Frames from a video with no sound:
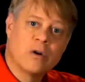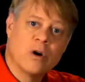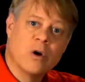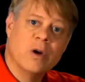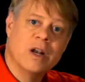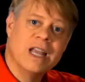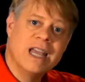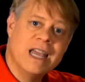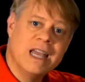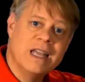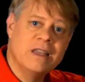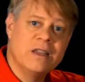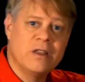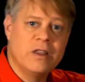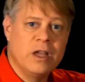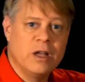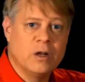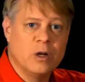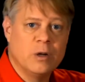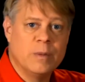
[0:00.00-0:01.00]
growing into
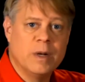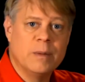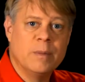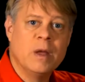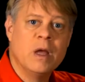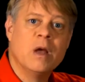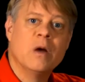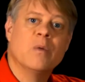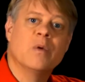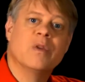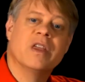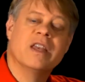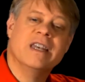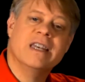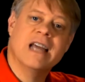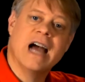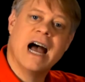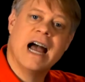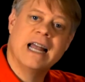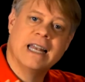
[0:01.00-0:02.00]
the aluminum with a
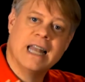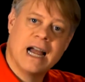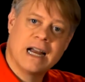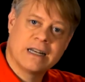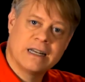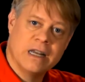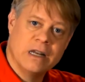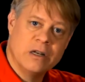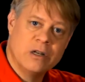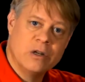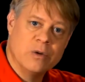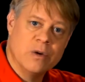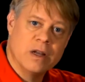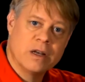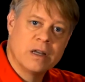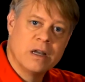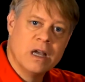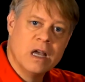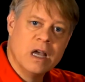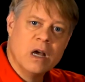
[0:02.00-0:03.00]
dye locked into
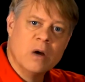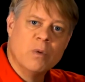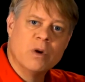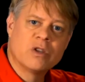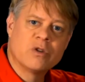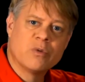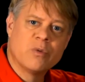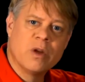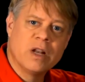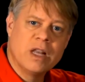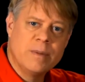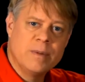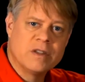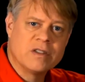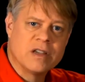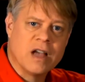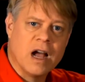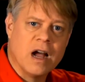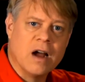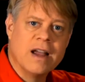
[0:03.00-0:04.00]
it. What's really
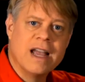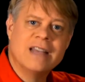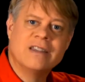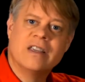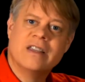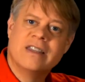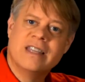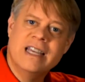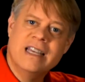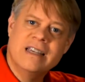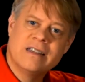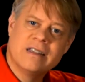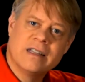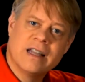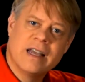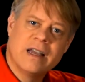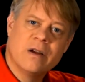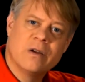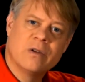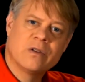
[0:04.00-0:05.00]
bizarre is that these
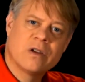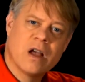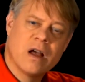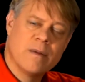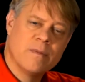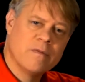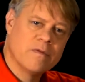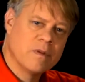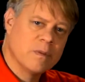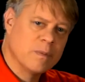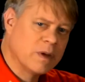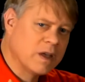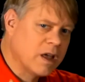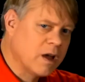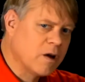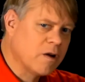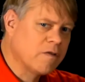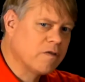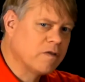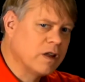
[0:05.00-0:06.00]
layers come from
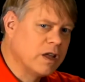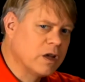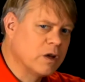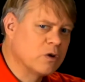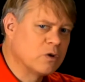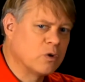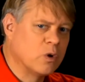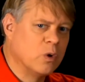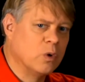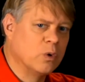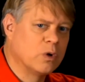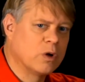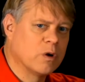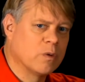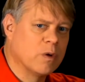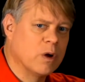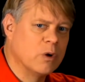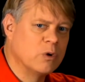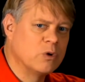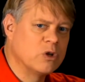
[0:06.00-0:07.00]
carefully controlled
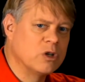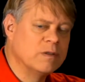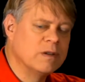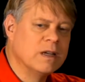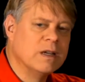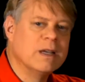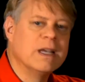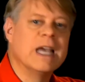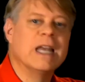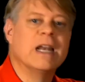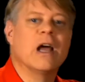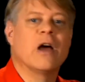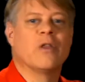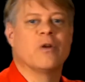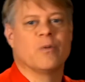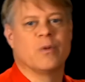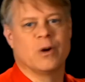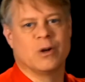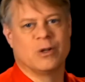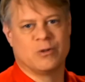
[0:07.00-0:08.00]
corrosion, in
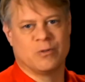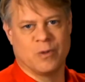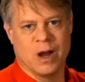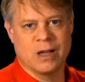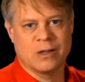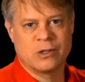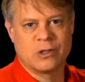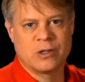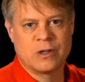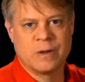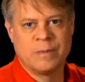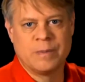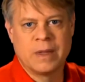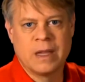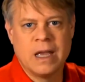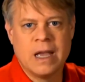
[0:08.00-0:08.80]
other words, rust.